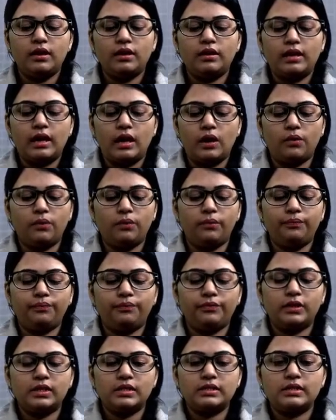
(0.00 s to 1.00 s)
Now,
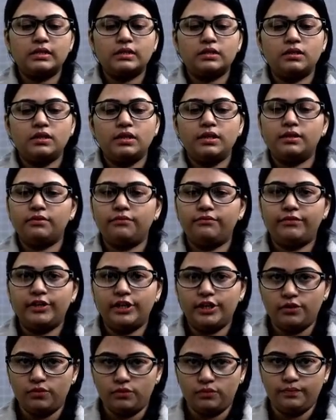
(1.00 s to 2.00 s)
this is the
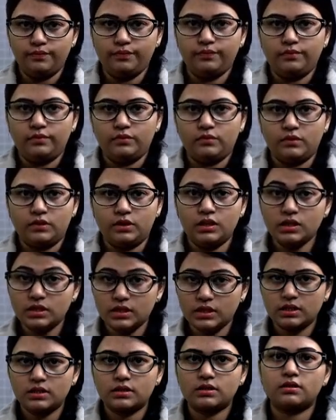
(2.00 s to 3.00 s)
video. This
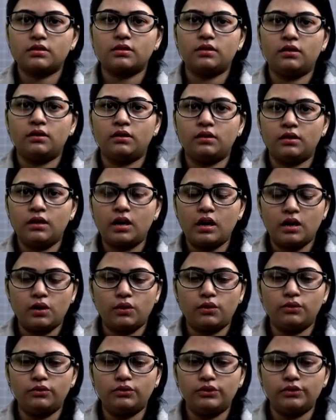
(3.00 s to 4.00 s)
is
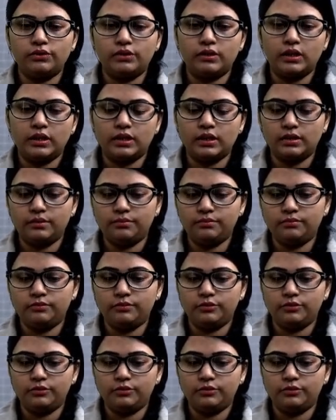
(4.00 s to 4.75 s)
how you are,